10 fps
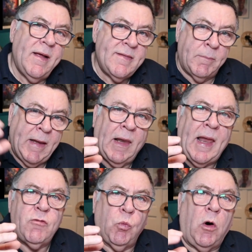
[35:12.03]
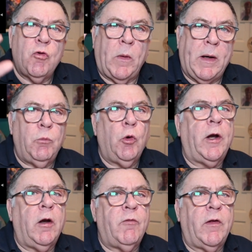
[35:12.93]
It's a bit less watts when I'm
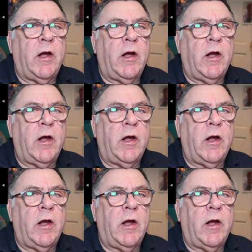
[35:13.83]
running off the